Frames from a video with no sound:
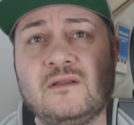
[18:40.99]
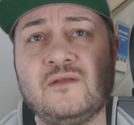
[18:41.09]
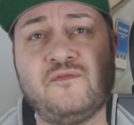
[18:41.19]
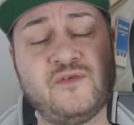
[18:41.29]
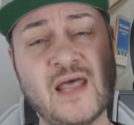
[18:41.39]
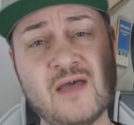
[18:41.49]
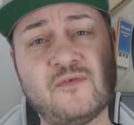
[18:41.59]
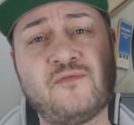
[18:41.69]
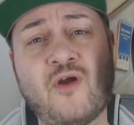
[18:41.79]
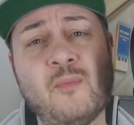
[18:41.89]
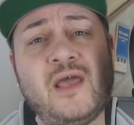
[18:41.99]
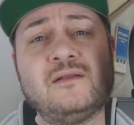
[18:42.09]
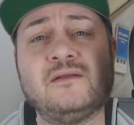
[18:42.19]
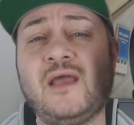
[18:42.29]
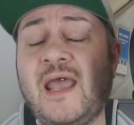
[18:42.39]
the flavour from
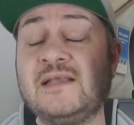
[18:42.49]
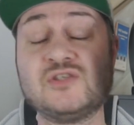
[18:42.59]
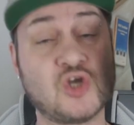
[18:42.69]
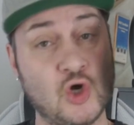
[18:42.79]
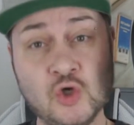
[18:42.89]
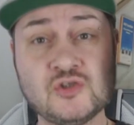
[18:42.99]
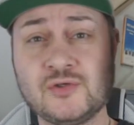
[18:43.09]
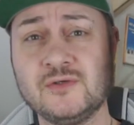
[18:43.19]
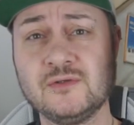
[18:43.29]
it is good.